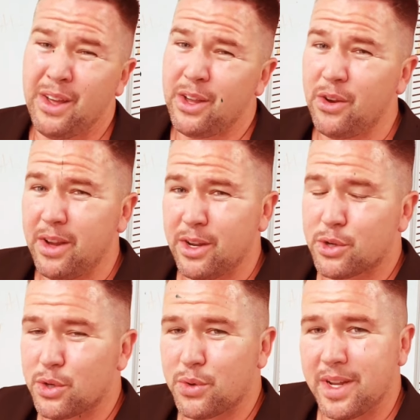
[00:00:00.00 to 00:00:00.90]
Your
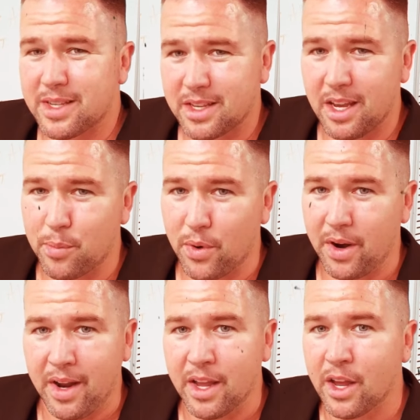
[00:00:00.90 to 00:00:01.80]
interest rate's
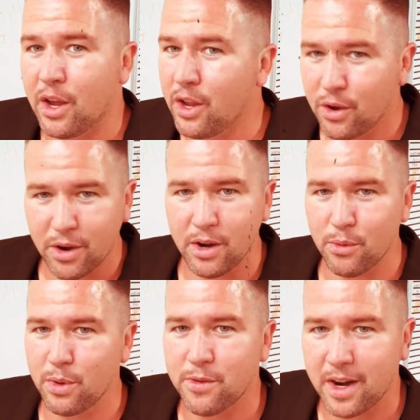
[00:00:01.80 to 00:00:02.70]
temporary. You're gonna
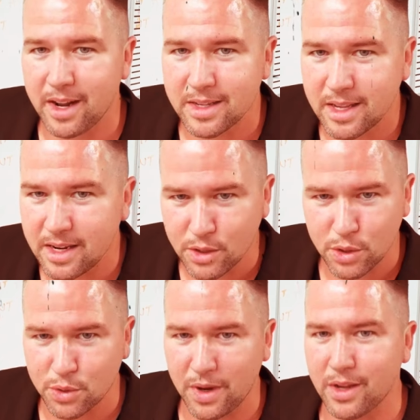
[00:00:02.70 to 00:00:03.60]
refinance that
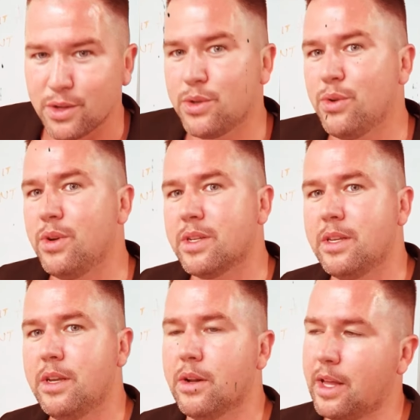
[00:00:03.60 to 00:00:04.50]
interest rate as soon as,
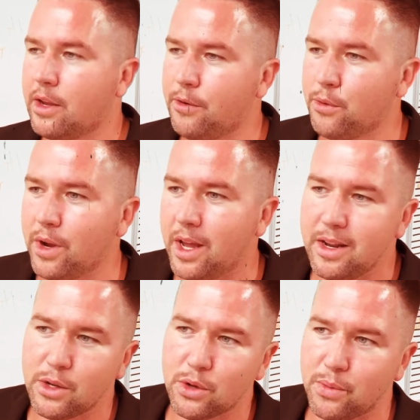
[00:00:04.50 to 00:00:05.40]
you know, like if we're heading
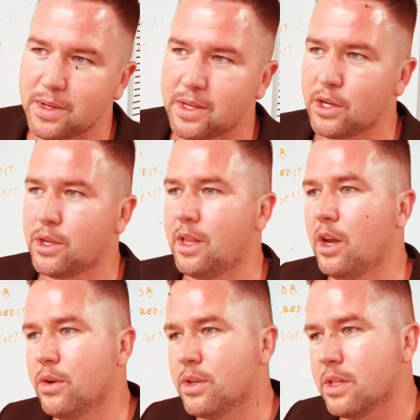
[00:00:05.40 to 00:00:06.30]
into a recession, they
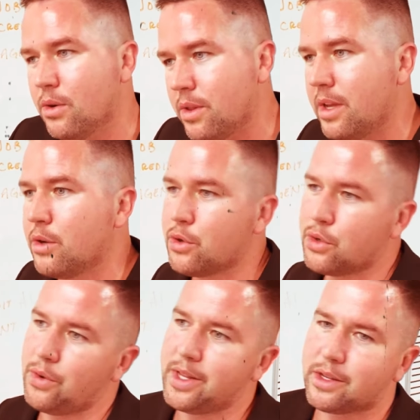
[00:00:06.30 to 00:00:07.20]
always lower the
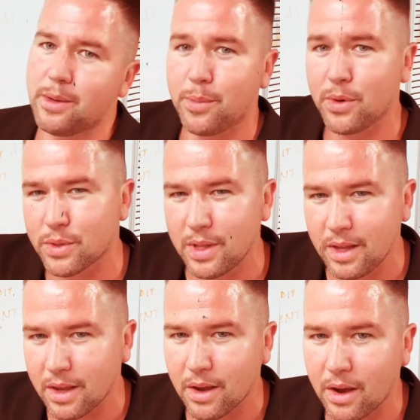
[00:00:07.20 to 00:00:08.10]
interest rates to boost the
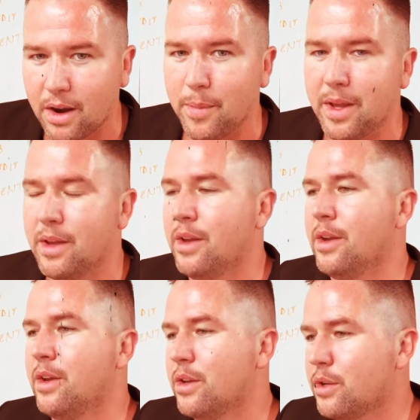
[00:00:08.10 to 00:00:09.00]
economy.
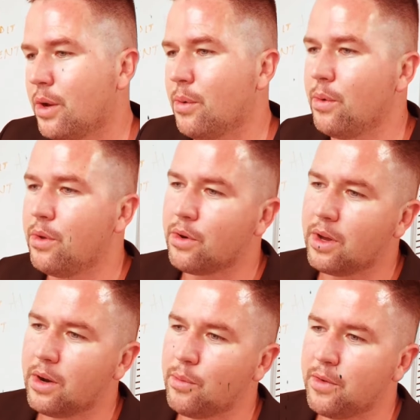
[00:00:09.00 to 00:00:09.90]
So you're
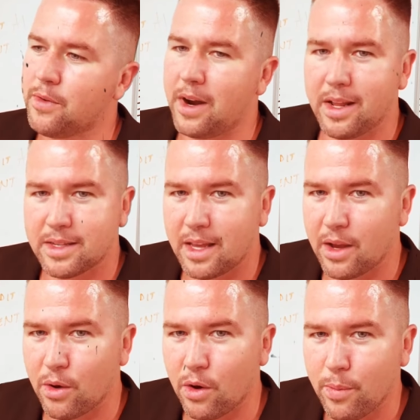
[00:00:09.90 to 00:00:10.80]
gonna refinance that
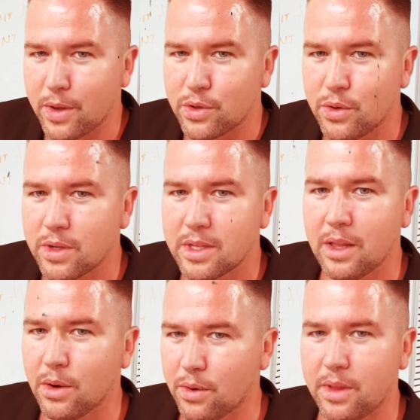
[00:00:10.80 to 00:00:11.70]
home as soon as they
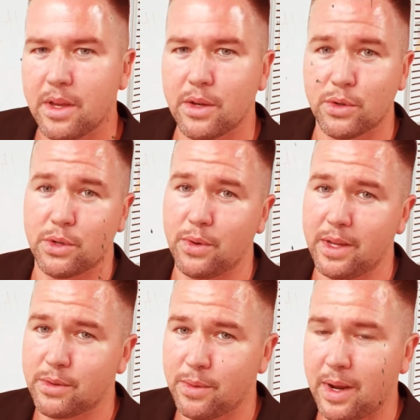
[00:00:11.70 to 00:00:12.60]
lower the interest
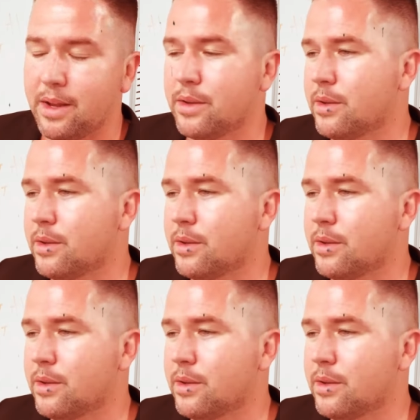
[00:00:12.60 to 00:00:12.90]
rates, all right?